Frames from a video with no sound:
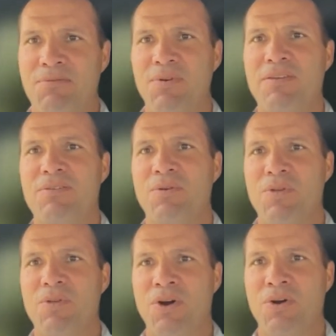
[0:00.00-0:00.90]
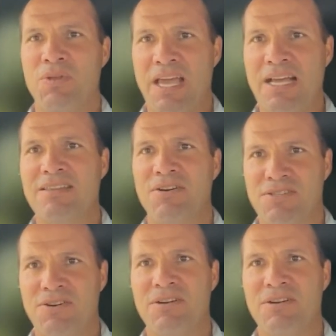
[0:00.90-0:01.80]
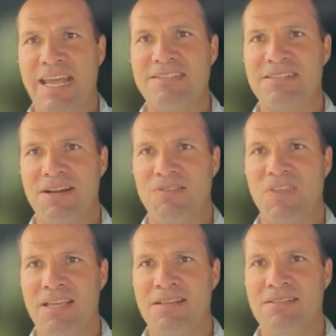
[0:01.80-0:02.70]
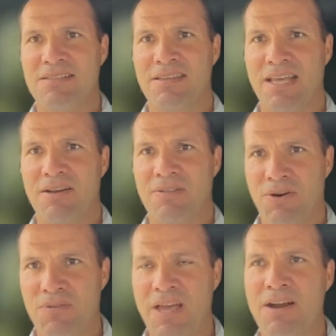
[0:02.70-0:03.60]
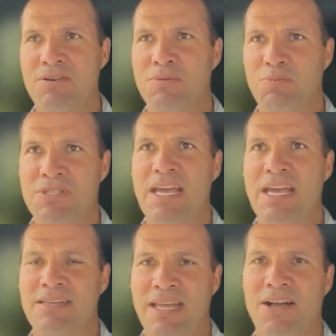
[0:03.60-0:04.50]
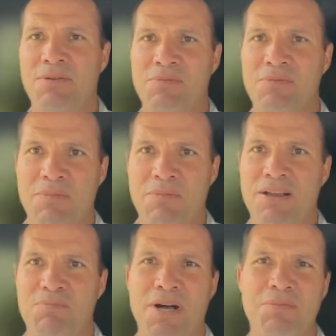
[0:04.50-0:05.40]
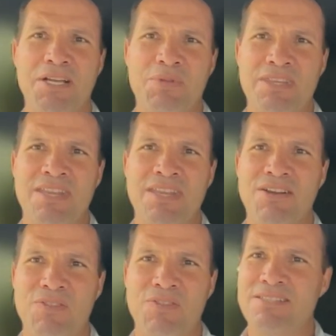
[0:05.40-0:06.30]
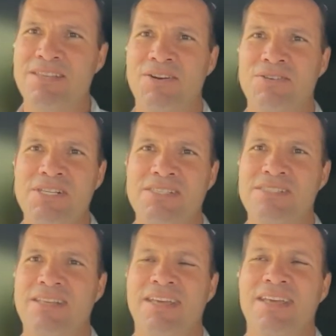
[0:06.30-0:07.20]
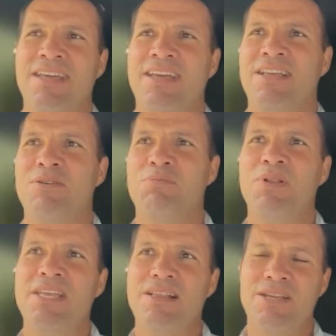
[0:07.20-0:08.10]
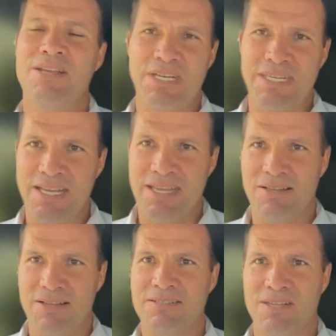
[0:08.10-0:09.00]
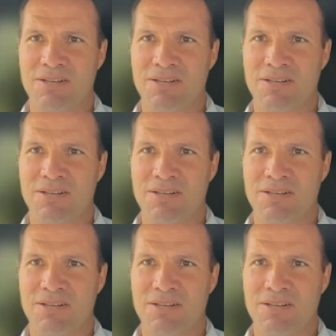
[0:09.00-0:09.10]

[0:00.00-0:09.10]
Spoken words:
Yes, there are certain necessary things that are there to protect and help the American public, but then there are things that are just completely ridiculous